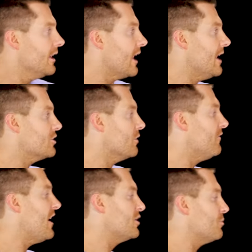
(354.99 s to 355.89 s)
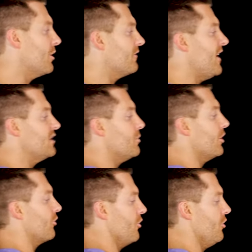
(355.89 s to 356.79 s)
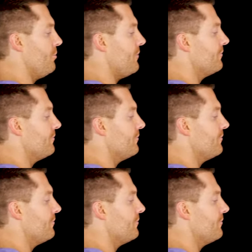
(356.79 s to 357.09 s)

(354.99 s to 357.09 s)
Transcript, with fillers: Okay, so Facebook, Facebook group,